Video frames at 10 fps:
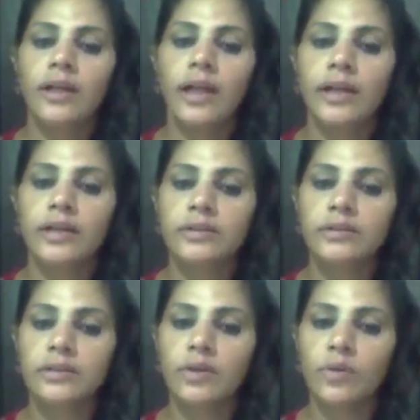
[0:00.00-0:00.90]

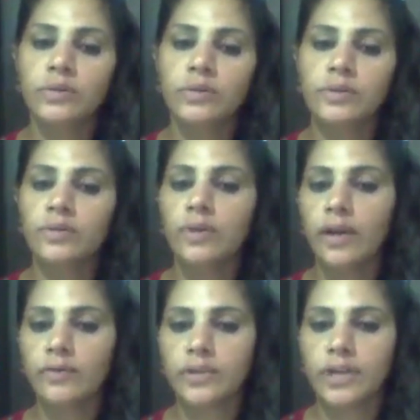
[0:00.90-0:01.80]
And also,
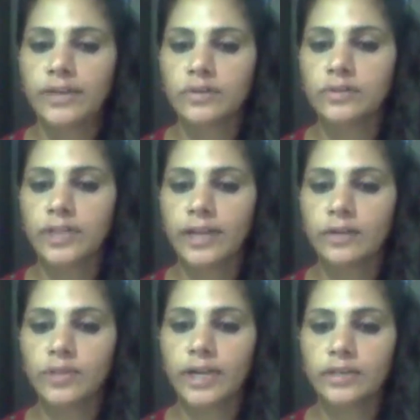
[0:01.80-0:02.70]
I would like to tell
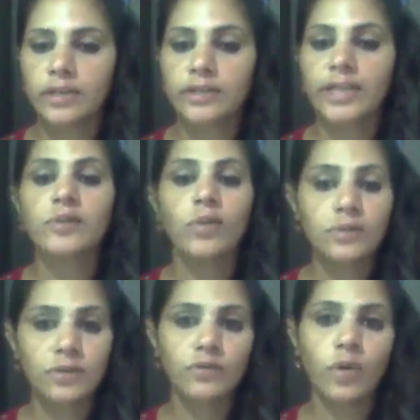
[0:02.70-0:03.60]
you that there's
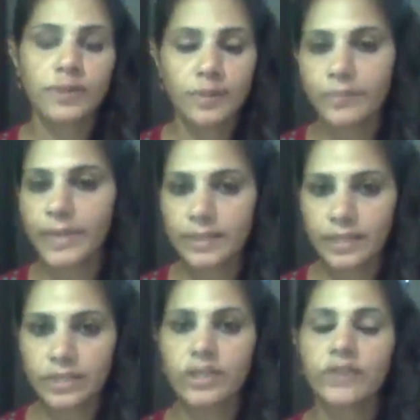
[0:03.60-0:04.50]
also a WhatsApp
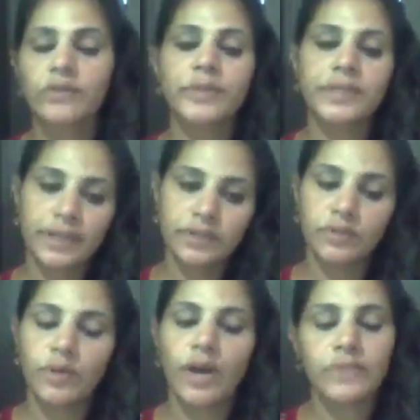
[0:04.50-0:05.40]
message that will be sent
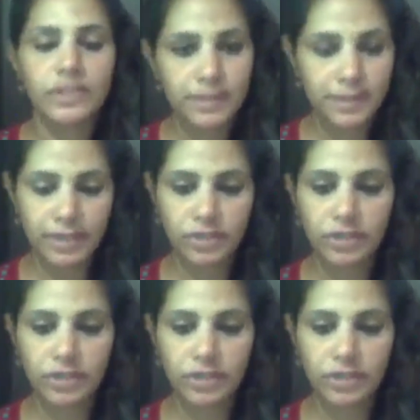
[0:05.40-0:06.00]
to you after the session.